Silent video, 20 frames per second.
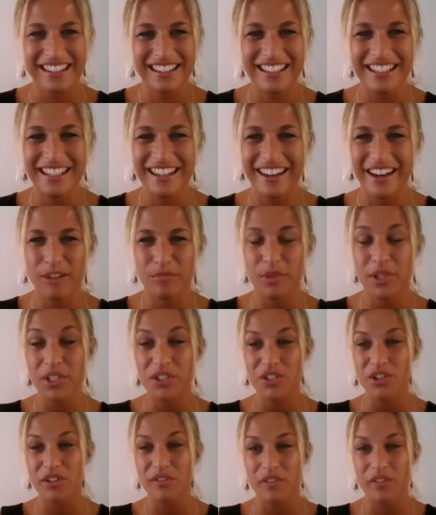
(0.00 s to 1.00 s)
Yeah,
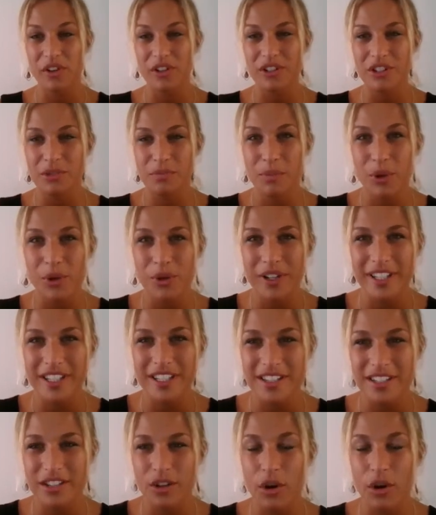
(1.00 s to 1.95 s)
because your first book is,